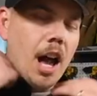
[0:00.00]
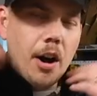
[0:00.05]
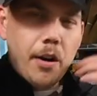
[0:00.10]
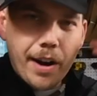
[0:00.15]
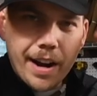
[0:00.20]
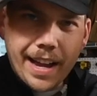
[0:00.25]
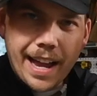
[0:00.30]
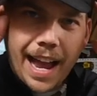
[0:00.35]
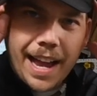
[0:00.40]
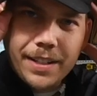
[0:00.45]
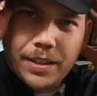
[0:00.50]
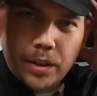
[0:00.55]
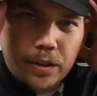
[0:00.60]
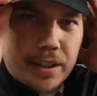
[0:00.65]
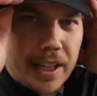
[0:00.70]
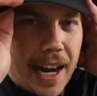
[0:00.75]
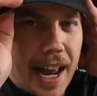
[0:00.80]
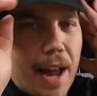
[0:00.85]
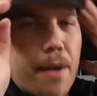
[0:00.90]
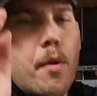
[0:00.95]
Alrighty guys, so
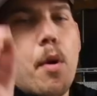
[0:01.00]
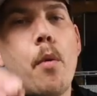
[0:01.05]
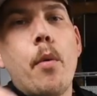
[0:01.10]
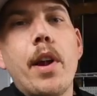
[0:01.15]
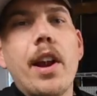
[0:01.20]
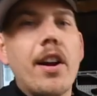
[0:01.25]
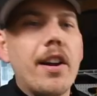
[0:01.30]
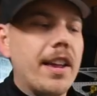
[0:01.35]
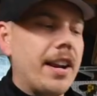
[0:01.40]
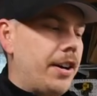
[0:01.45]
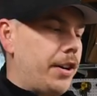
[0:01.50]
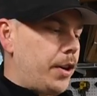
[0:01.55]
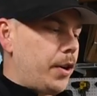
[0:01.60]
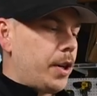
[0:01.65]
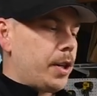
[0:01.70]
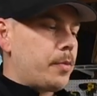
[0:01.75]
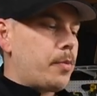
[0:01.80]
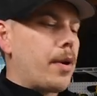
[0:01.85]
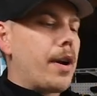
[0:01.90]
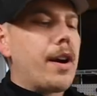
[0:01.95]
today what we are going to do
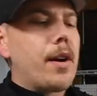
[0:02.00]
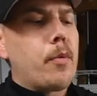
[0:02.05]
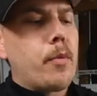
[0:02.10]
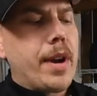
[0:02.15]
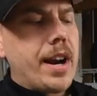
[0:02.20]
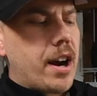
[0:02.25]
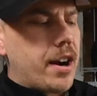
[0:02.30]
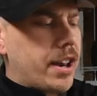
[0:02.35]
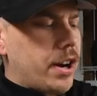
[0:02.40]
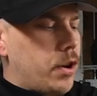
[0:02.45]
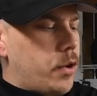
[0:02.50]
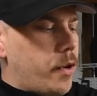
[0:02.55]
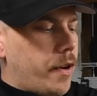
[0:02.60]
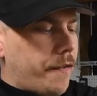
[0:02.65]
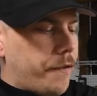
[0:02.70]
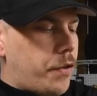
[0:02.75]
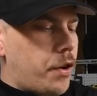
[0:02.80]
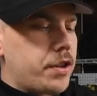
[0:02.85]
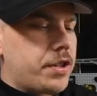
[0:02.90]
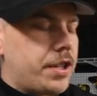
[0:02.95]
is we're, we are going to do a
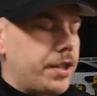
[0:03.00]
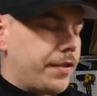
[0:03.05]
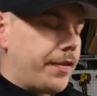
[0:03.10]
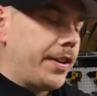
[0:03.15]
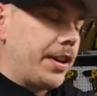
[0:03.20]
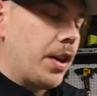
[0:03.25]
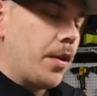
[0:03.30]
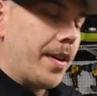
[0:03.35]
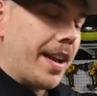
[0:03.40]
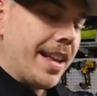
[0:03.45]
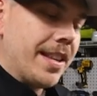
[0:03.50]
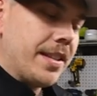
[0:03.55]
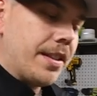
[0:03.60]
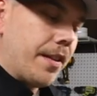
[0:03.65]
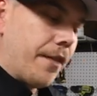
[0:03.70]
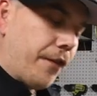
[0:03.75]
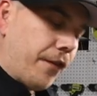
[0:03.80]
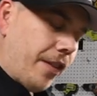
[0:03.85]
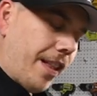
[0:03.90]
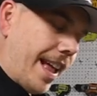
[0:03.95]
versus video against the
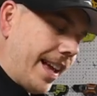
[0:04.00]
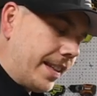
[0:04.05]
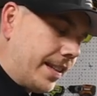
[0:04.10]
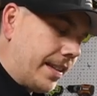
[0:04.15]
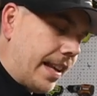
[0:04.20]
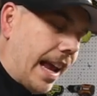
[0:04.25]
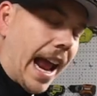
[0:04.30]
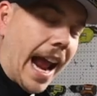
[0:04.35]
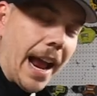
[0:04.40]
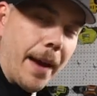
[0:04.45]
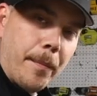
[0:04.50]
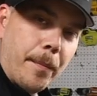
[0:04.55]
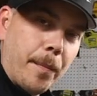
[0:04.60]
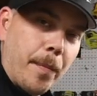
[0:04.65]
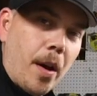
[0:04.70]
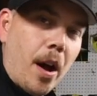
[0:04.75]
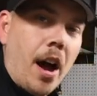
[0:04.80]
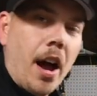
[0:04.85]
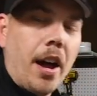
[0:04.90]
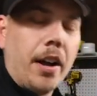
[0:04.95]
Flex
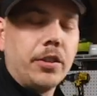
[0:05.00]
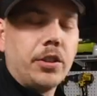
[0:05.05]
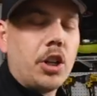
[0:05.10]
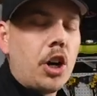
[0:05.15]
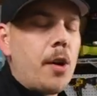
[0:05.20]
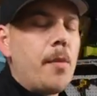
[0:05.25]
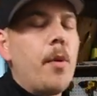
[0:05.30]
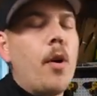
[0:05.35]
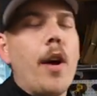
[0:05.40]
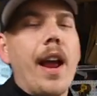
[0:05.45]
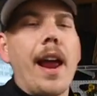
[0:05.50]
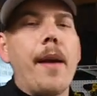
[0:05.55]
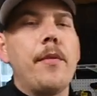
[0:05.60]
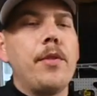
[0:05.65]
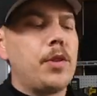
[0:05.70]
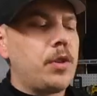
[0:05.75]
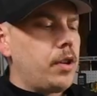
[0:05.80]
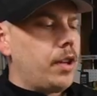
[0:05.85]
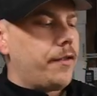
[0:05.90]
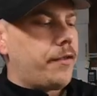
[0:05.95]
uh, Turbo Hammer
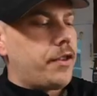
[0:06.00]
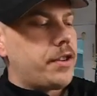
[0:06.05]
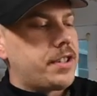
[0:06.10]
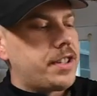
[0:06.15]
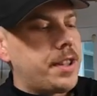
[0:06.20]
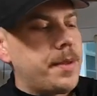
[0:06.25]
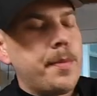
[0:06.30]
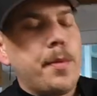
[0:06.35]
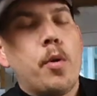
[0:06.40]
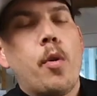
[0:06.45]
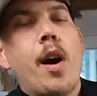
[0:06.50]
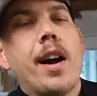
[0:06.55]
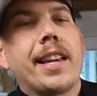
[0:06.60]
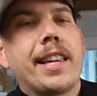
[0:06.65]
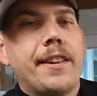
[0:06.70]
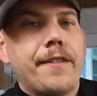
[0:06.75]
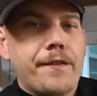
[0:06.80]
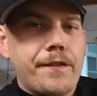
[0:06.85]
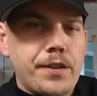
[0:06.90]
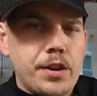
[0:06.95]
Drill versus the
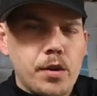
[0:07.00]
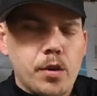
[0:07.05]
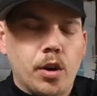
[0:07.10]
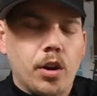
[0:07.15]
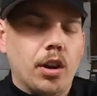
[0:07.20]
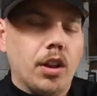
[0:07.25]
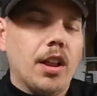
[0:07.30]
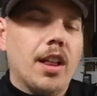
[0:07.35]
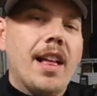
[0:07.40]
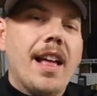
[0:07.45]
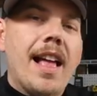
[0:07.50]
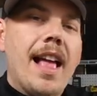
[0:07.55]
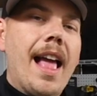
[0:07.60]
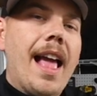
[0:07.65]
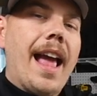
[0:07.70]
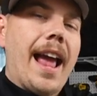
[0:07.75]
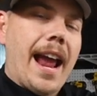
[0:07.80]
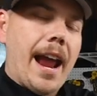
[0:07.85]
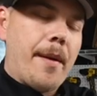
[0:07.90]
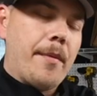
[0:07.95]
Milwaukee Fuel
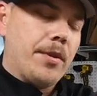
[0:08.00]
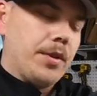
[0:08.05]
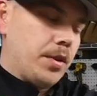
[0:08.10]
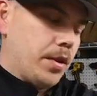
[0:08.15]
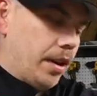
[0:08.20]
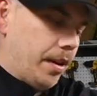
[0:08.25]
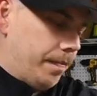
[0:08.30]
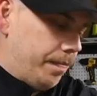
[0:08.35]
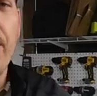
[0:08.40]
Hammer Drill.